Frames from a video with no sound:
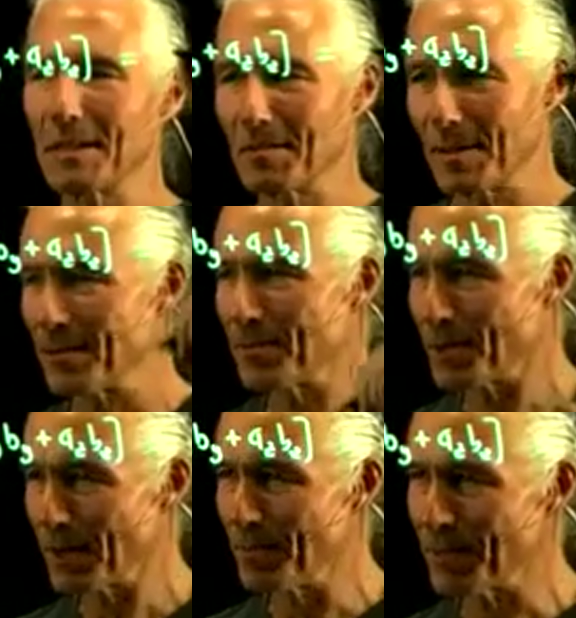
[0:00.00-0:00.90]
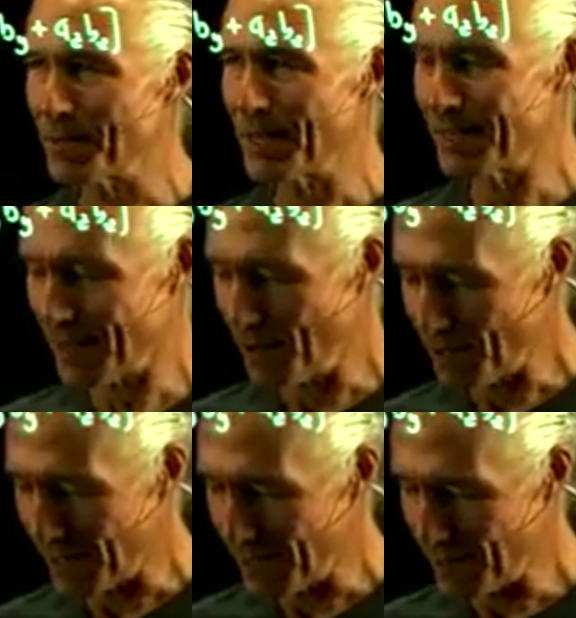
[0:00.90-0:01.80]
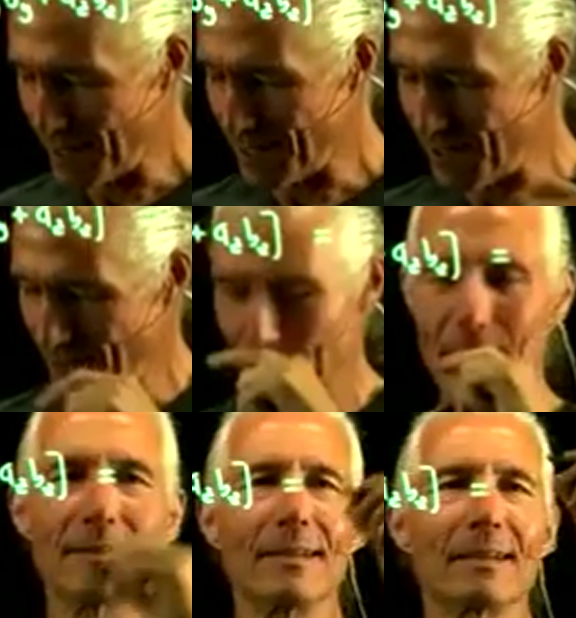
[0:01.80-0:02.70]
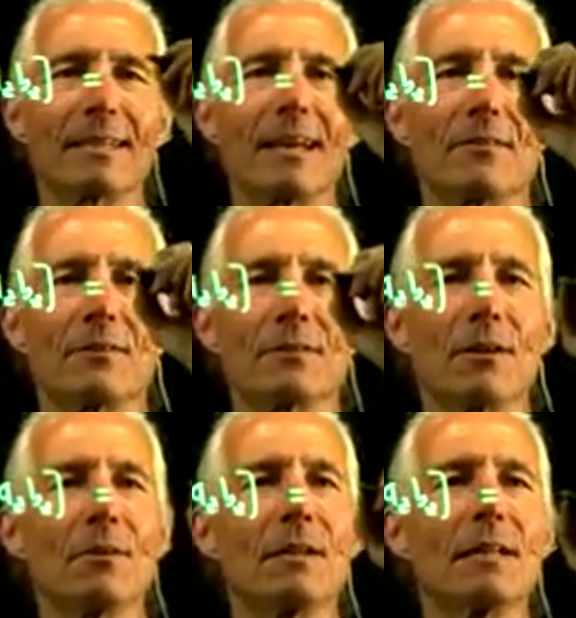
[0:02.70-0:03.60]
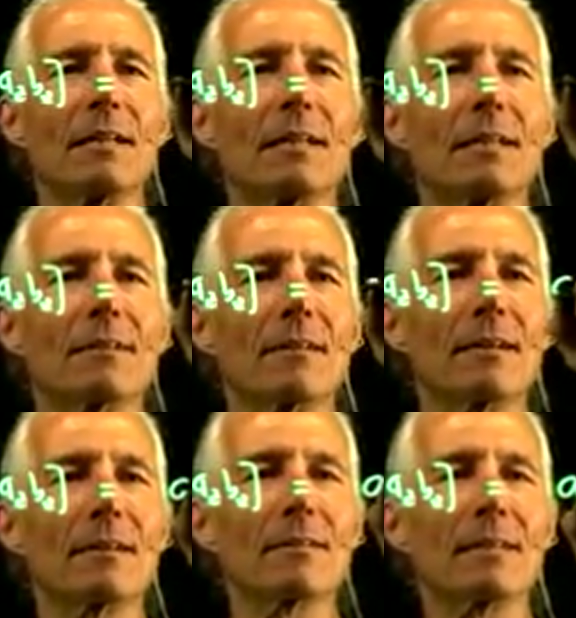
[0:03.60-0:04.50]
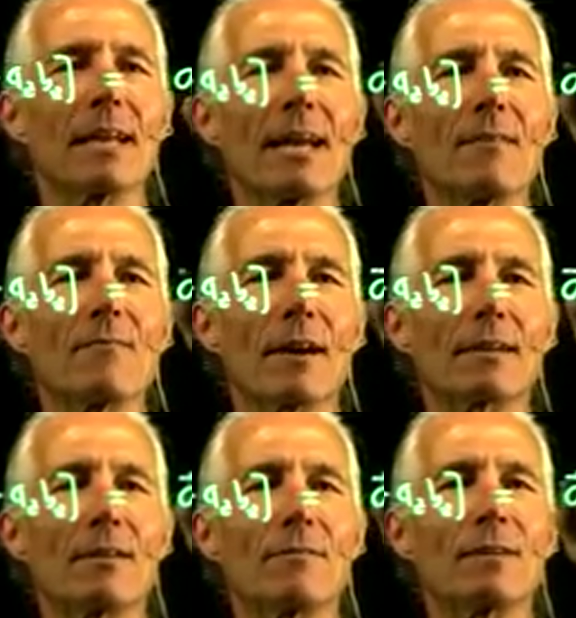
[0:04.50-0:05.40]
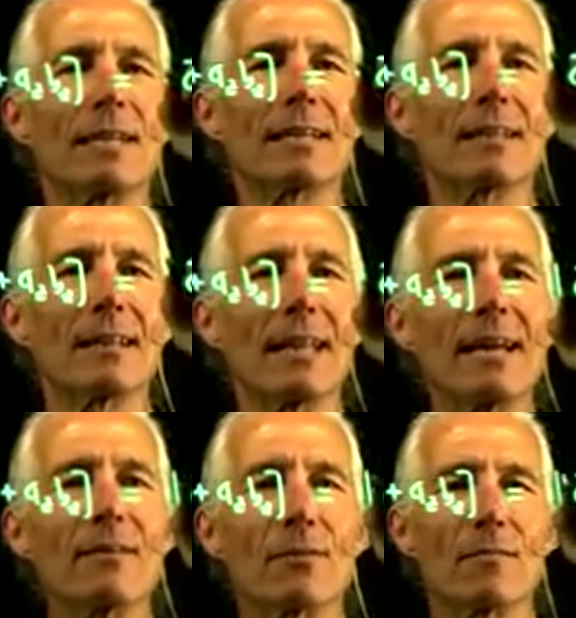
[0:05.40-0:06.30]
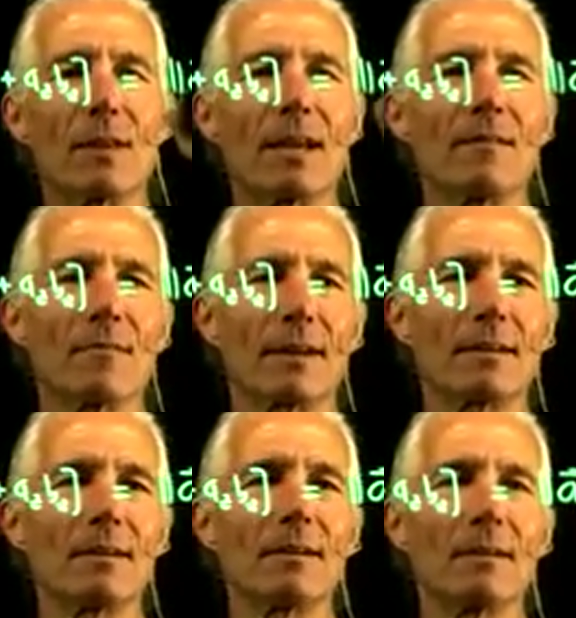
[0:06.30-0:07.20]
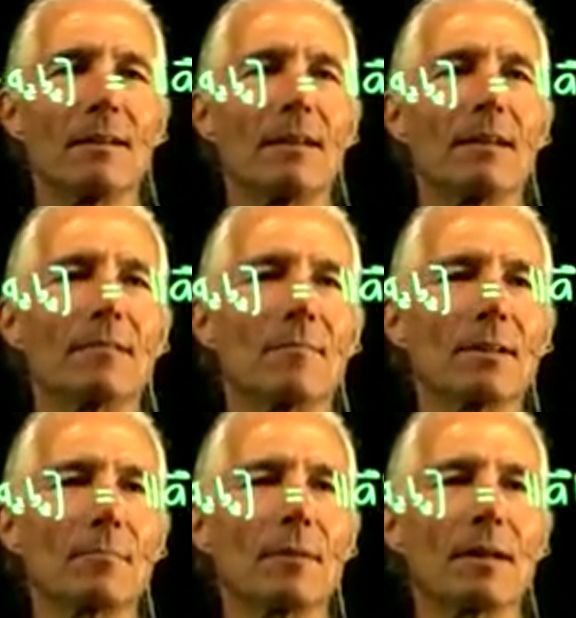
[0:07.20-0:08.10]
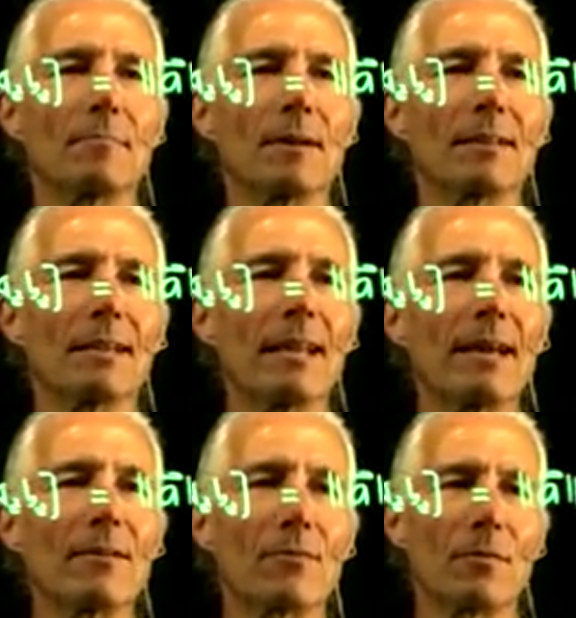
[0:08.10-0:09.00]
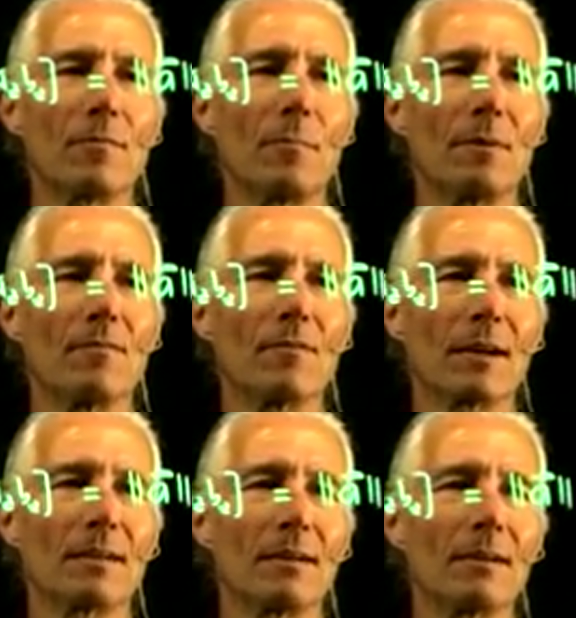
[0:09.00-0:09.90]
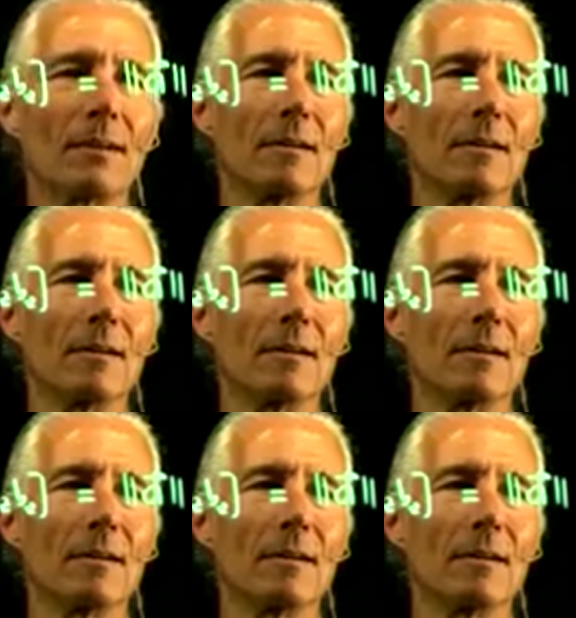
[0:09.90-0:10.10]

and we'll talk about sines and cosines. Everything's all sort of stuck together. So here's the a vector. If we take the length of the a vector and multiply it by the length of the b vector,